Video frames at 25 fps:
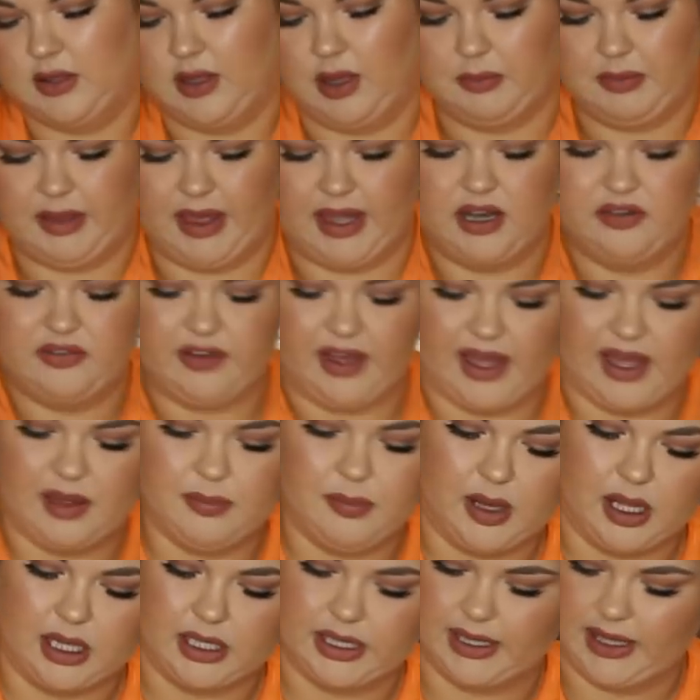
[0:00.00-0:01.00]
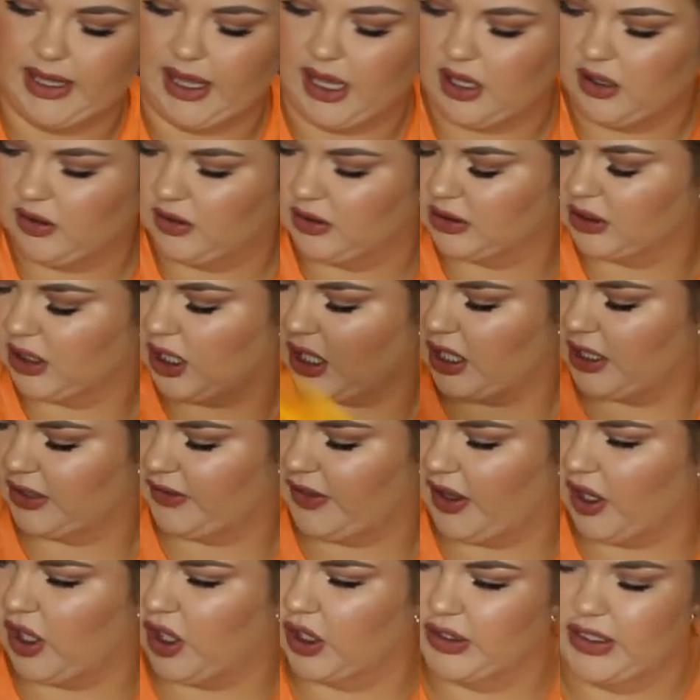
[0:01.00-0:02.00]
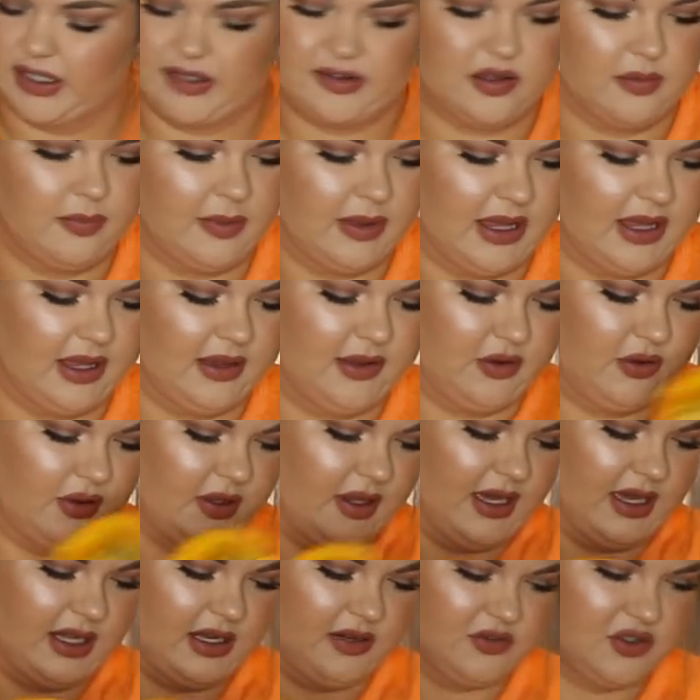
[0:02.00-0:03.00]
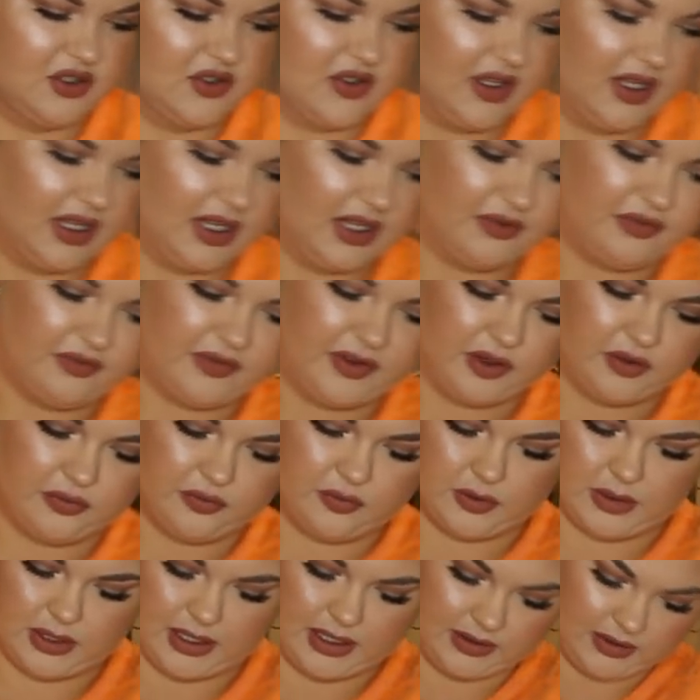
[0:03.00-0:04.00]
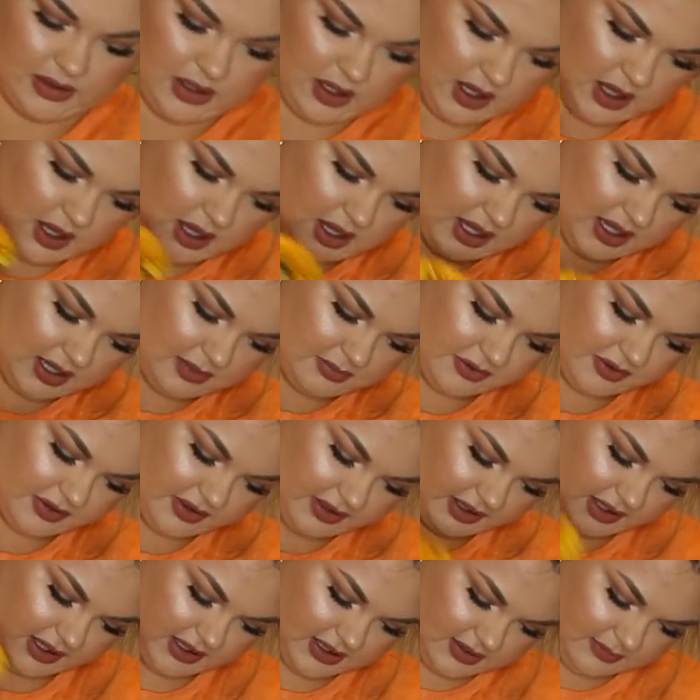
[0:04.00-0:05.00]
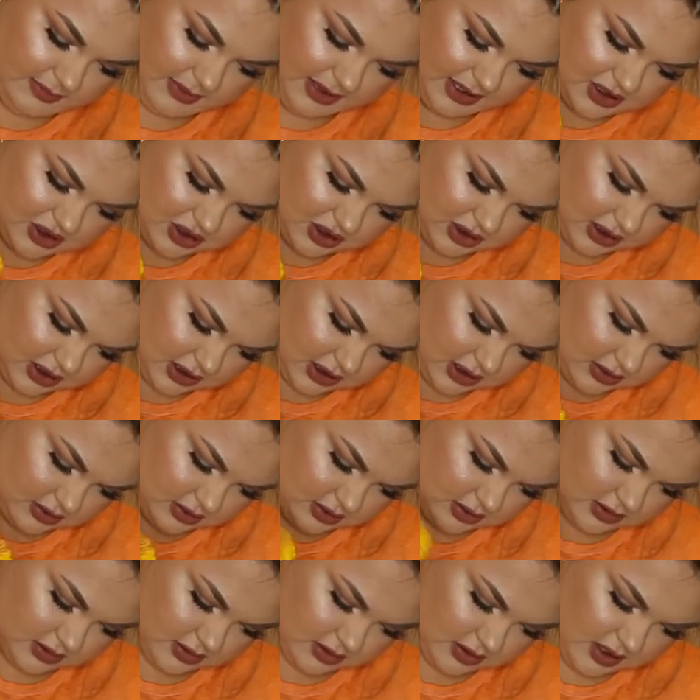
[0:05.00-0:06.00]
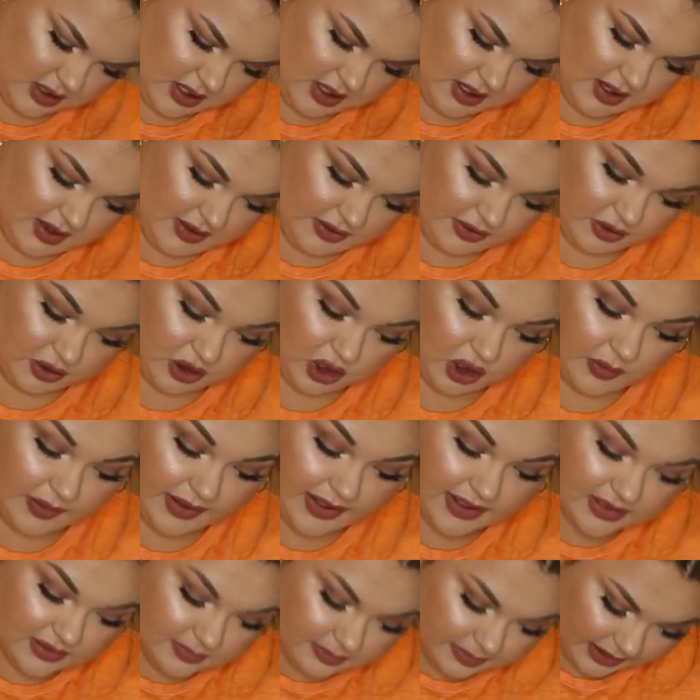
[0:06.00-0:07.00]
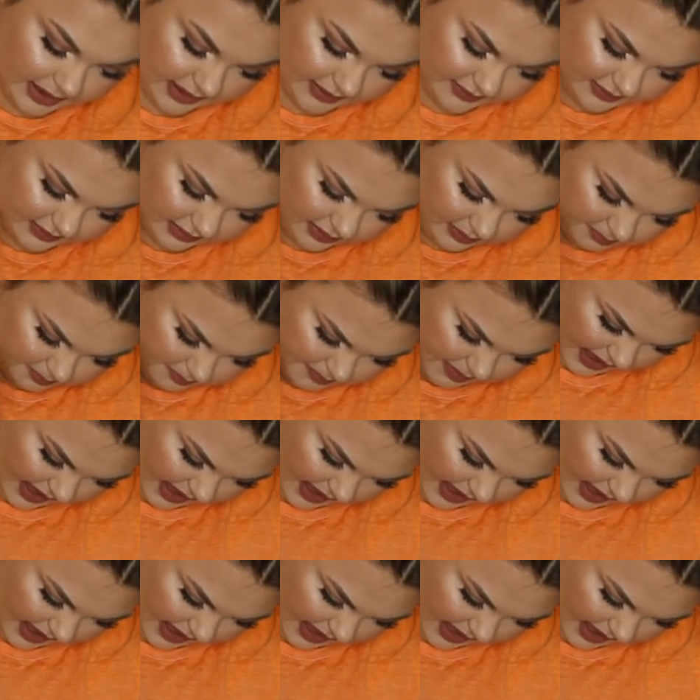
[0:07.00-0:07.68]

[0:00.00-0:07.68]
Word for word: I'm kind of eyeballing how long they all need to be. You can kind of just get a feel for it. And I'm just gonna kind of make sure they're going in the plastic